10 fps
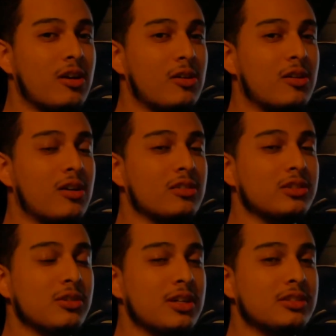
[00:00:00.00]
or
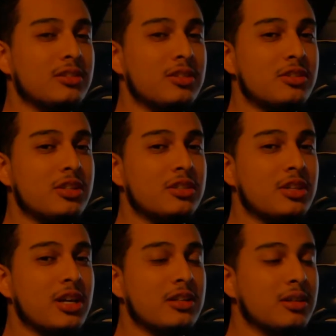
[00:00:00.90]
also as
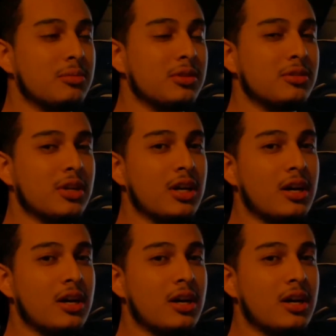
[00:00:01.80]
GTAW,